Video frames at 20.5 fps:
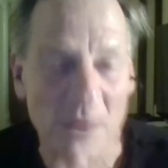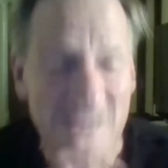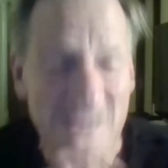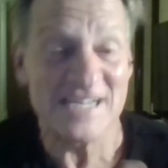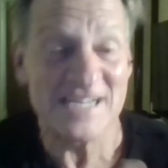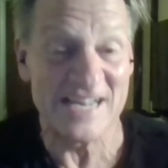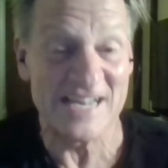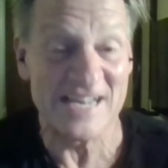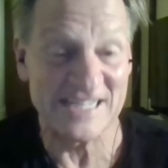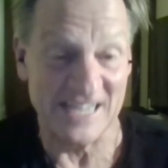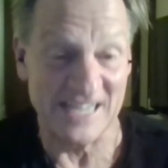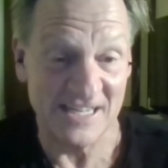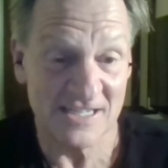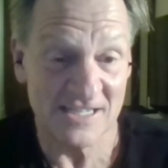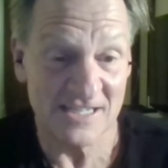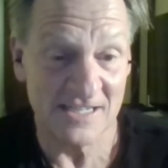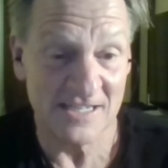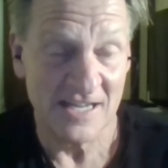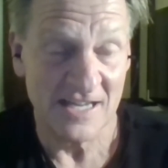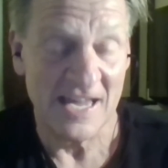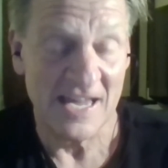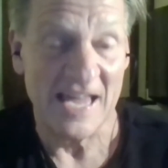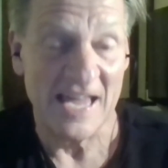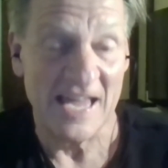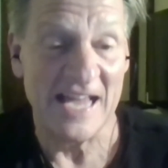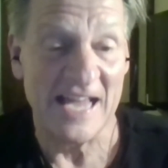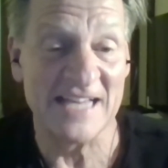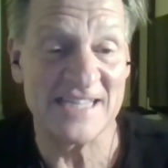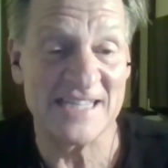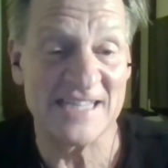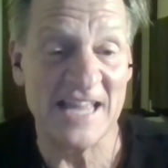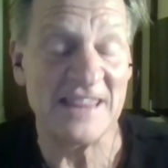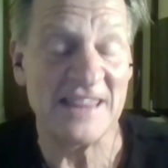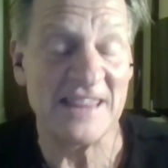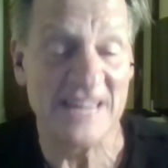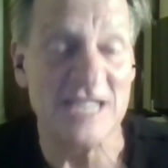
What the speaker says: the reason it exists is that